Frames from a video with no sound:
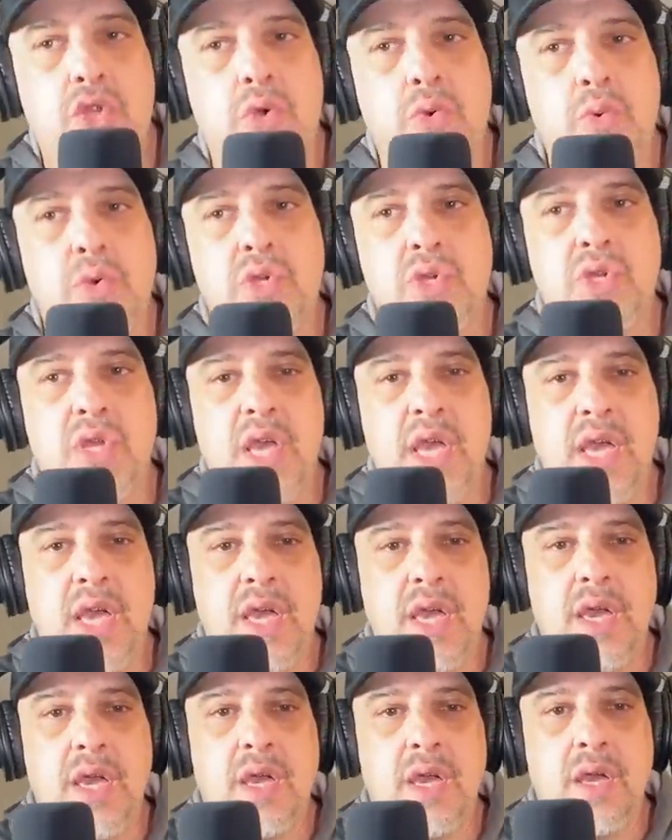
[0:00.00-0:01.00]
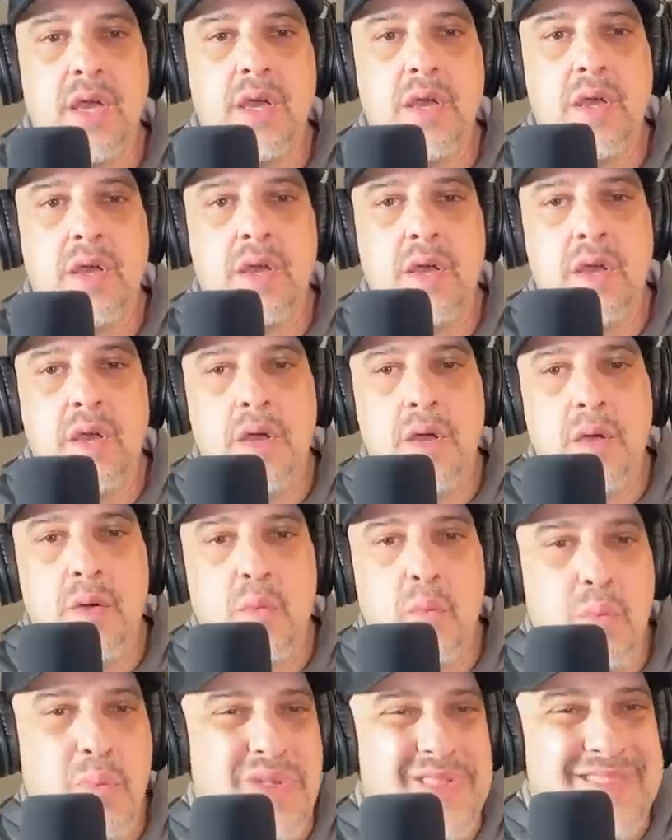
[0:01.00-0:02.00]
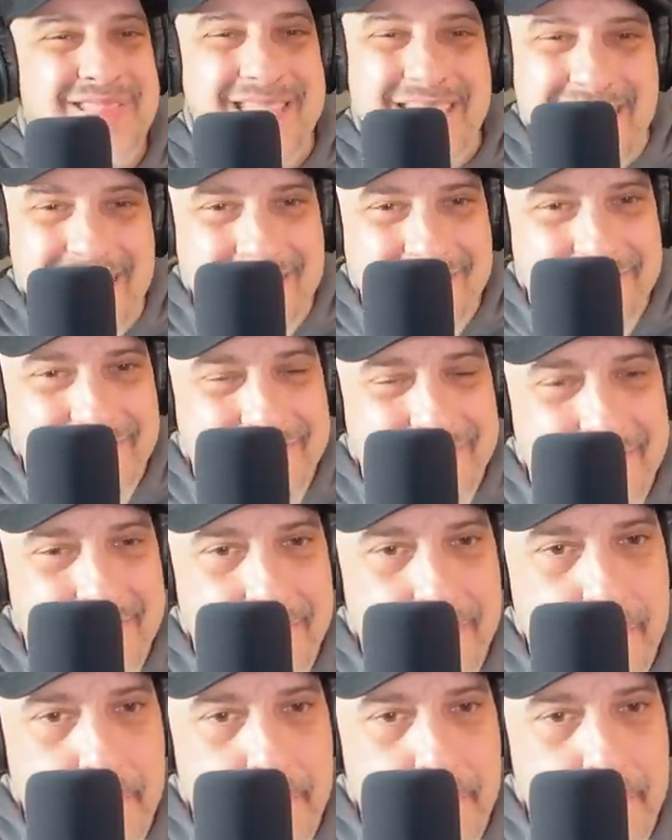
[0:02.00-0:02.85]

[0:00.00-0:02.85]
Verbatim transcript: there was a belief